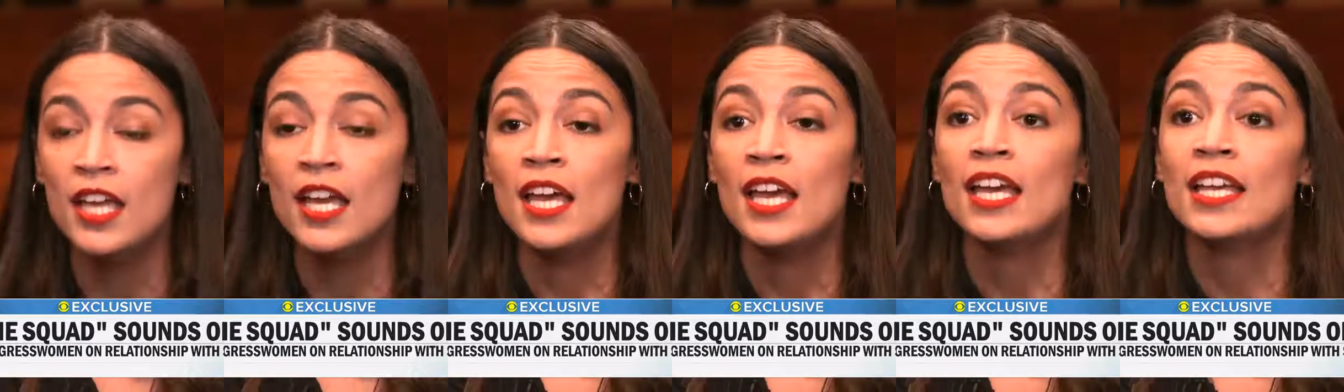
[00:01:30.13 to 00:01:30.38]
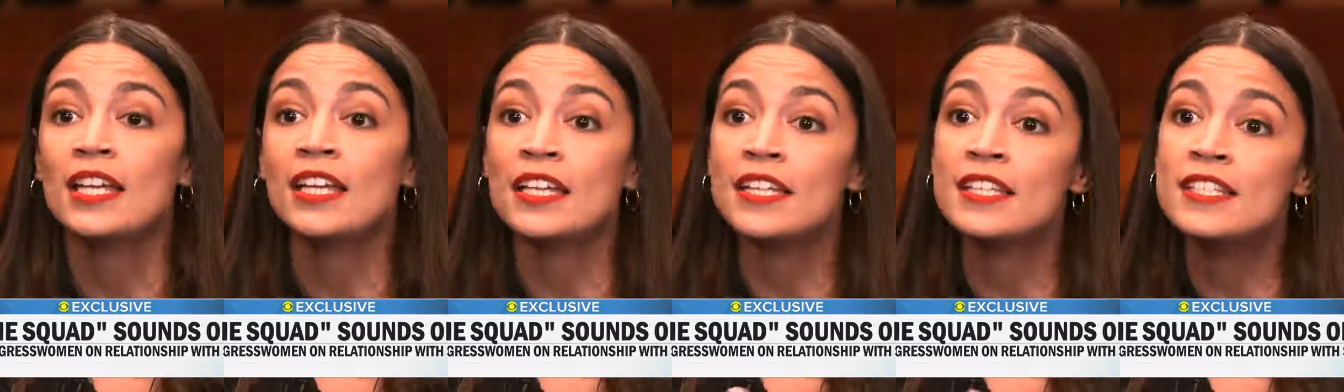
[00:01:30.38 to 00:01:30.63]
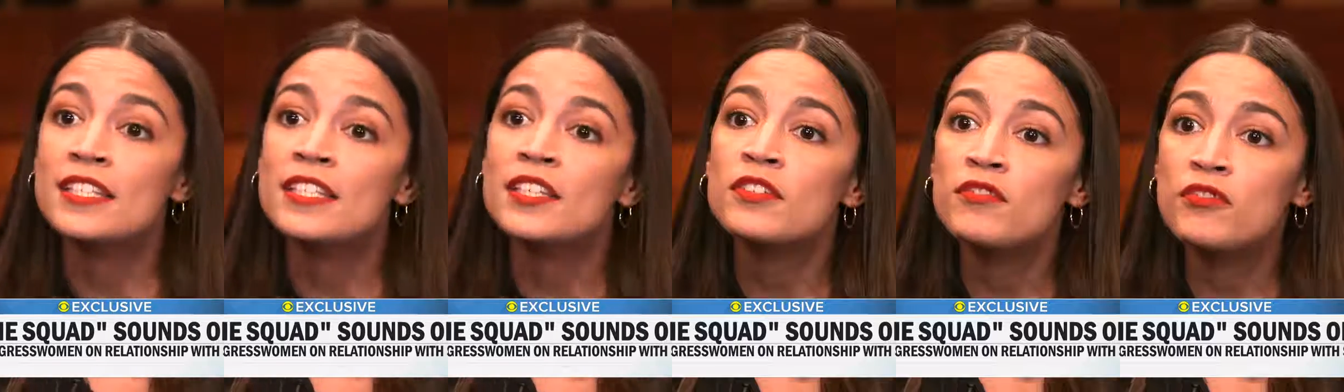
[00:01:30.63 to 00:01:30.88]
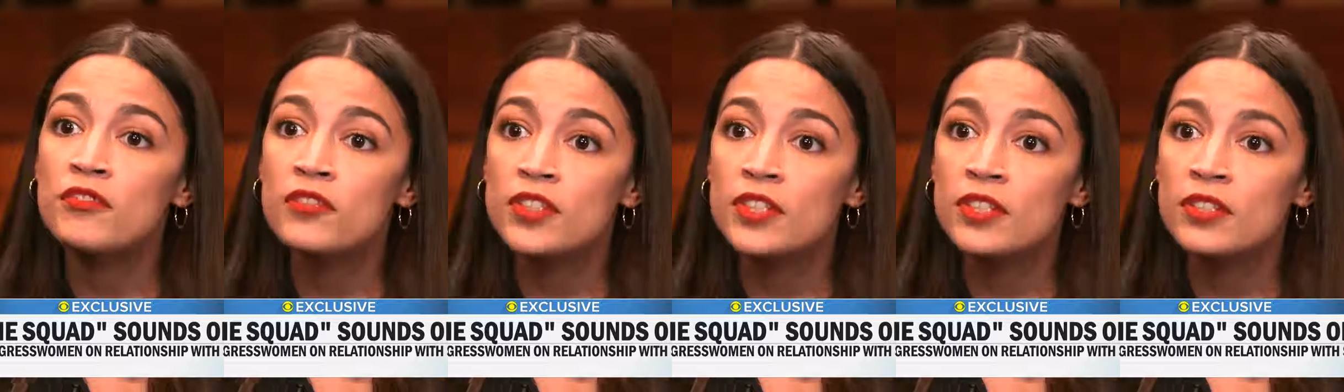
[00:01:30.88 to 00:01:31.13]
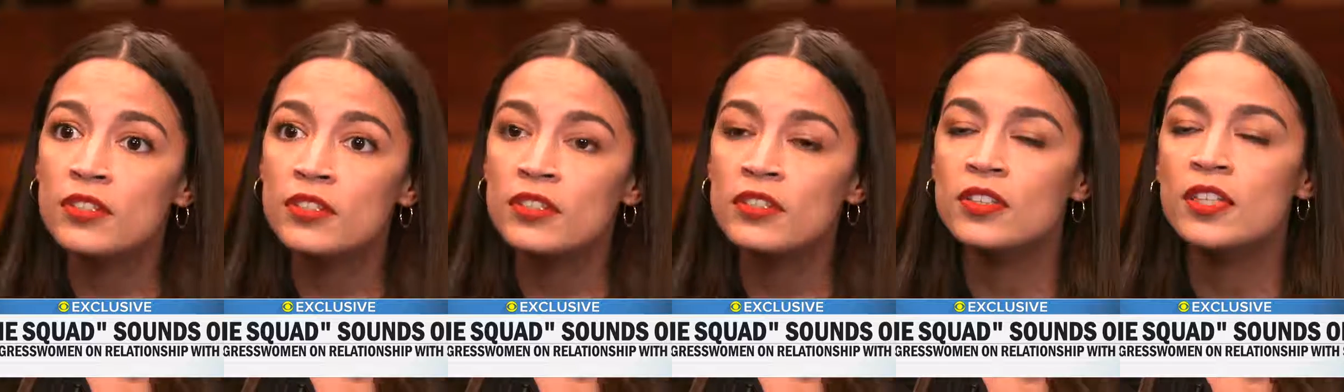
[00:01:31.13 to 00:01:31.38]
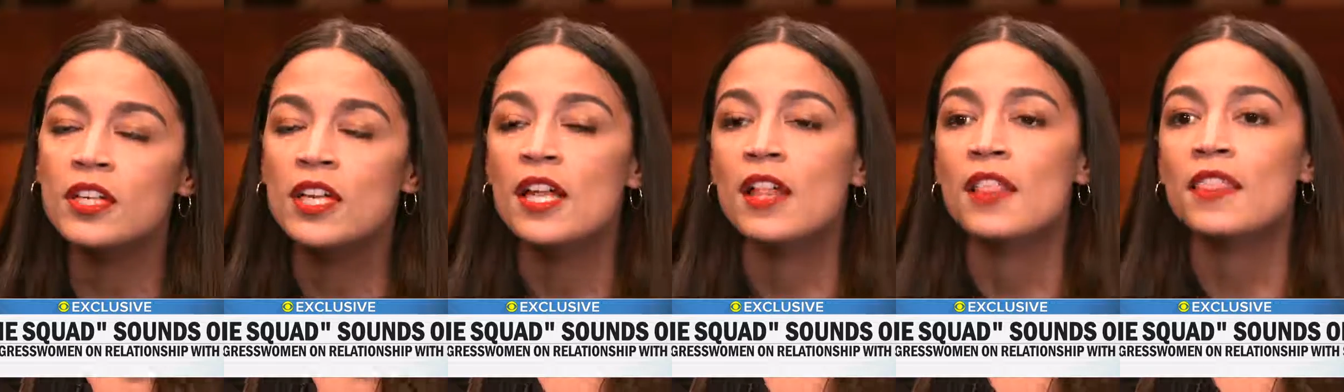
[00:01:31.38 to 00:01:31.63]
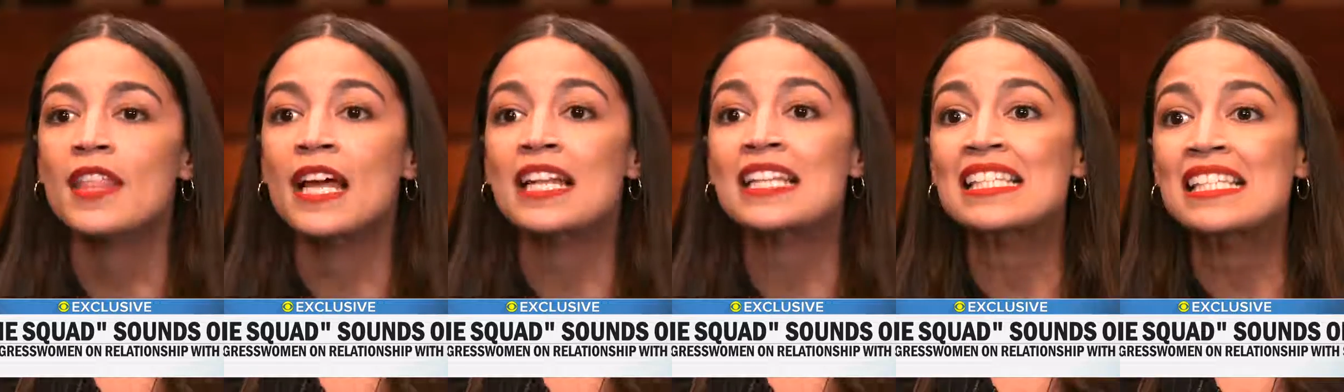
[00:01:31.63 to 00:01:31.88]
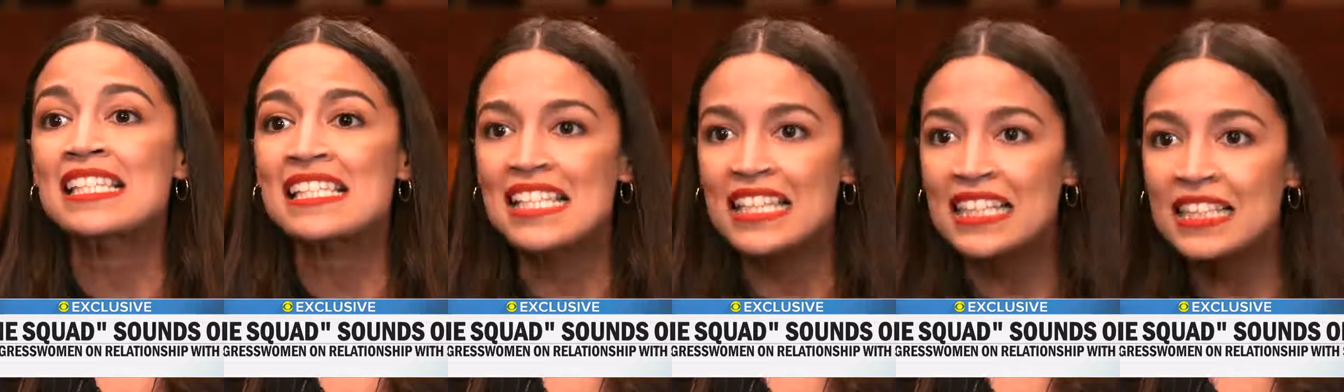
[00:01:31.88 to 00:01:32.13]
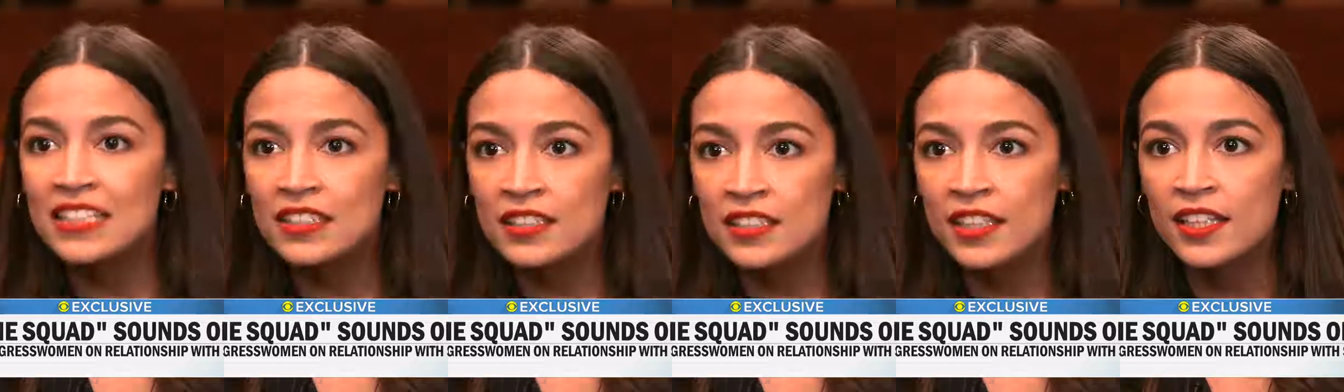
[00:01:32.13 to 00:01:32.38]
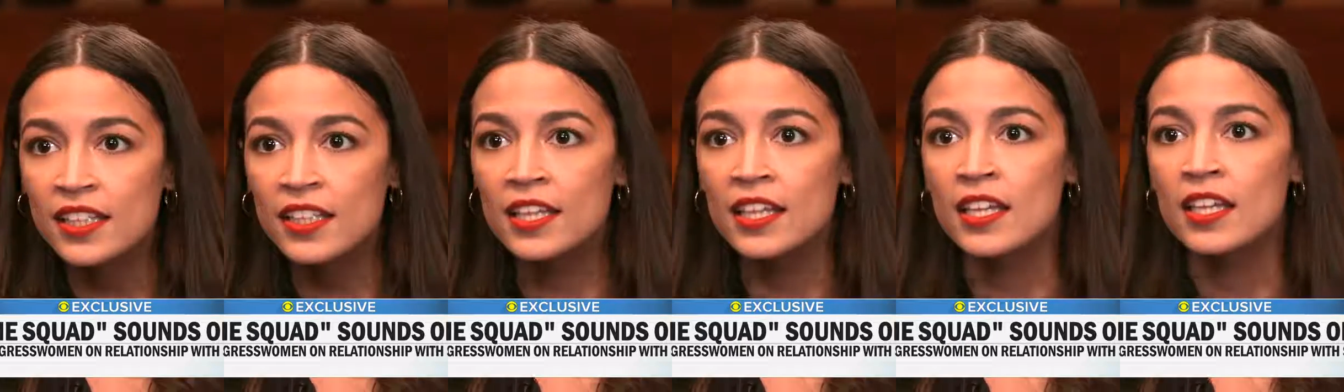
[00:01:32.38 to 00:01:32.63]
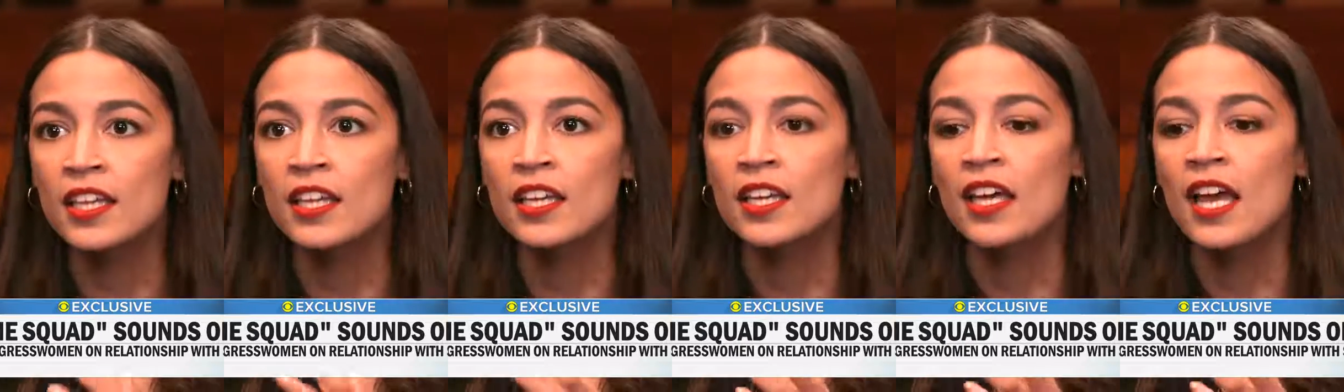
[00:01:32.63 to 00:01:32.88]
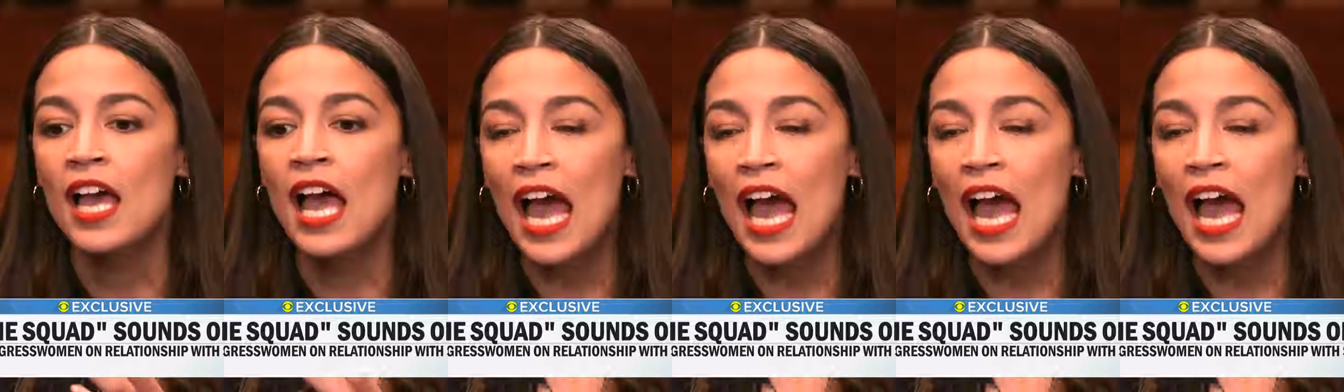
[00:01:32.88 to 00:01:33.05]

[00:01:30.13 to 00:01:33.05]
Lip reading: And I did feel that singling